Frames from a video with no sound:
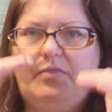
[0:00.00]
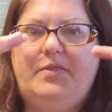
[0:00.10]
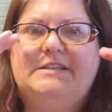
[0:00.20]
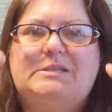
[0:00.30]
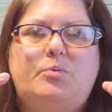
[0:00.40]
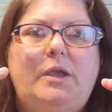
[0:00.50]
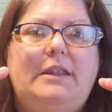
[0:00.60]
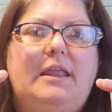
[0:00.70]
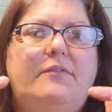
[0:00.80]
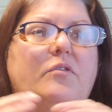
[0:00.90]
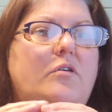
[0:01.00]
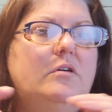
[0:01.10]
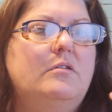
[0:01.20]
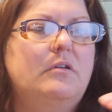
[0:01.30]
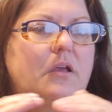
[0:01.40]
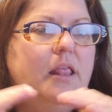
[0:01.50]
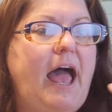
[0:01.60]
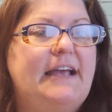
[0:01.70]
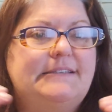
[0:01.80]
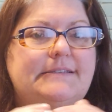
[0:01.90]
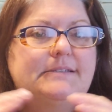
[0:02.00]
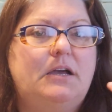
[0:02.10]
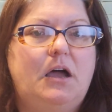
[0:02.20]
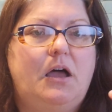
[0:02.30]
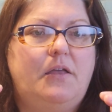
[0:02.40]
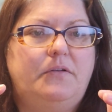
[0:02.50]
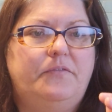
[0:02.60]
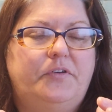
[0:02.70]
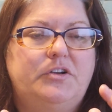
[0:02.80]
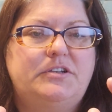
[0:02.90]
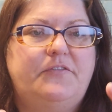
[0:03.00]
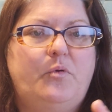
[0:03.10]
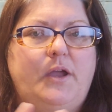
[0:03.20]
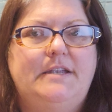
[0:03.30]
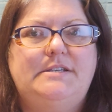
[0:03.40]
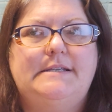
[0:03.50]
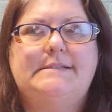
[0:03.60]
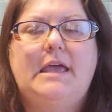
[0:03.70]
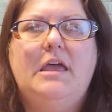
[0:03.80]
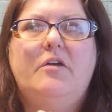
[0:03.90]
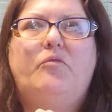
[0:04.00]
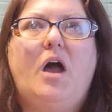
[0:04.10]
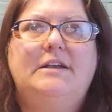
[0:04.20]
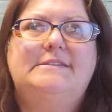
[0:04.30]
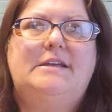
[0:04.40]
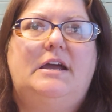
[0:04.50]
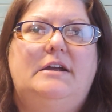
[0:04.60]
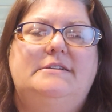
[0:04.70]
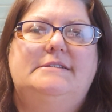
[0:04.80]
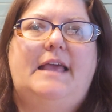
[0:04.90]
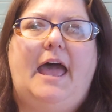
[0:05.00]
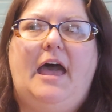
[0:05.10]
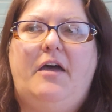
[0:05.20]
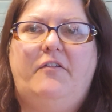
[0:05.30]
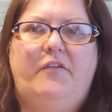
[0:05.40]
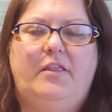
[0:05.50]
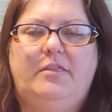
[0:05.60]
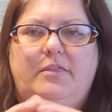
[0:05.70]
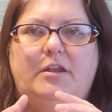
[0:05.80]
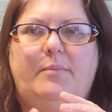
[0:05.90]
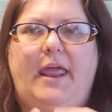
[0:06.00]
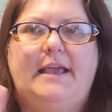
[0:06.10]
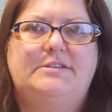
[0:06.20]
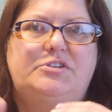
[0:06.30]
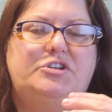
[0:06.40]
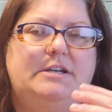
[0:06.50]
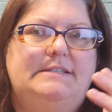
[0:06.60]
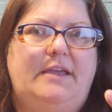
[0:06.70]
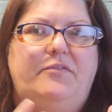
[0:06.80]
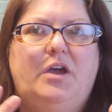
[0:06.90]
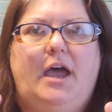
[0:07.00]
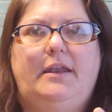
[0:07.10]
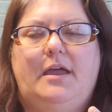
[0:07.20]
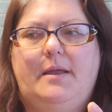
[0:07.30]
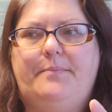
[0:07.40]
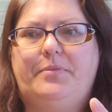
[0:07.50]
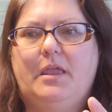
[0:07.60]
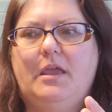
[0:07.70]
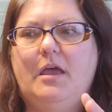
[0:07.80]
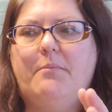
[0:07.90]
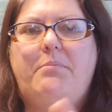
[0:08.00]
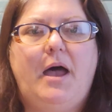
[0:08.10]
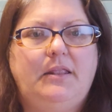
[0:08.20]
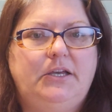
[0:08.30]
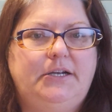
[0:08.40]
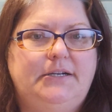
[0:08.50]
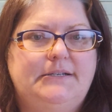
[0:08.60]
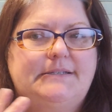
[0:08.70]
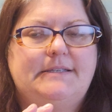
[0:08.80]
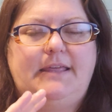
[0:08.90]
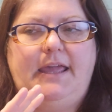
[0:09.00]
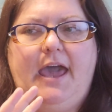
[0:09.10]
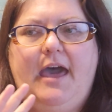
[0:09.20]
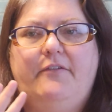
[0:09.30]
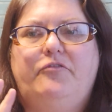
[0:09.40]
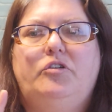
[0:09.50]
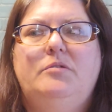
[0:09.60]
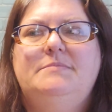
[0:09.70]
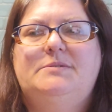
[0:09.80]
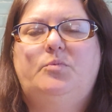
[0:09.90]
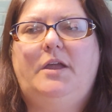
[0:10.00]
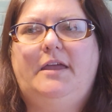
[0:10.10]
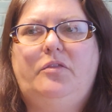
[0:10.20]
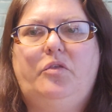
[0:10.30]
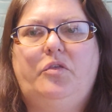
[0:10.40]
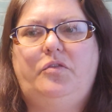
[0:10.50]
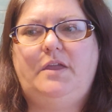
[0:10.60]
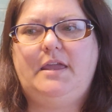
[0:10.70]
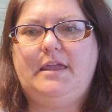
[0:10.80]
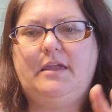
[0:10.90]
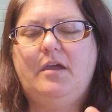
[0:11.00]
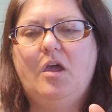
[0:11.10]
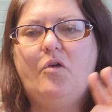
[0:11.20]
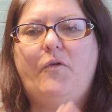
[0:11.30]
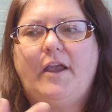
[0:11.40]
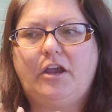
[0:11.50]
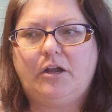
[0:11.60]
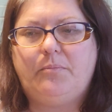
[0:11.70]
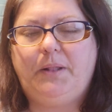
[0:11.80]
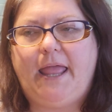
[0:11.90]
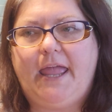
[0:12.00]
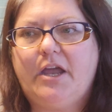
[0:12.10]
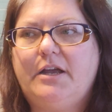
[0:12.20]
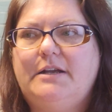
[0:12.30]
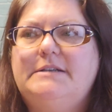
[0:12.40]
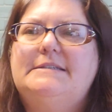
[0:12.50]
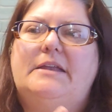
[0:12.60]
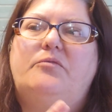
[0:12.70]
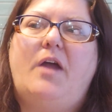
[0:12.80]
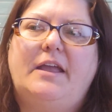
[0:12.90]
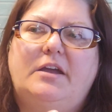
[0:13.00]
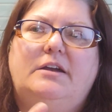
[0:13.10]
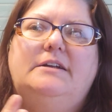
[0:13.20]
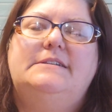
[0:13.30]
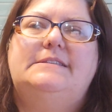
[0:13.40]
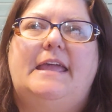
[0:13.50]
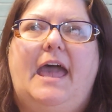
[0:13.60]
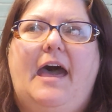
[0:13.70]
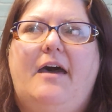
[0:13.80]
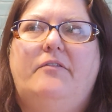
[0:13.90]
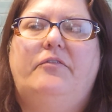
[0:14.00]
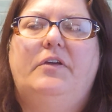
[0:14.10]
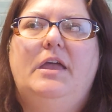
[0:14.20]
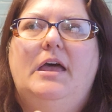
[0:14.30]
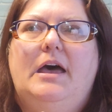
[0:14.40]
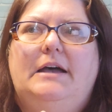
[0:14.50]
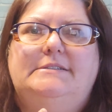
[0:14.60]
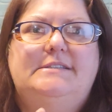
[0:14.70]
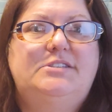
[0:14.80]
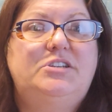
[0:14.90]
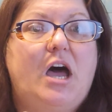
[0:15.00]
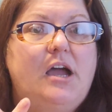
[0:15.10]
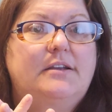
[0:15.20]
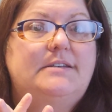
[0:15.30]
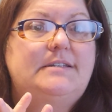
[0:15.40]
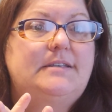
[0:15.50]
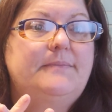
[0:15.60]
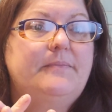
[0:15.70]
suite level class on Virgin Voyages. Rock stars have a little bit extras. They've got butlers. They have rooms with the record players and records. They have a stocked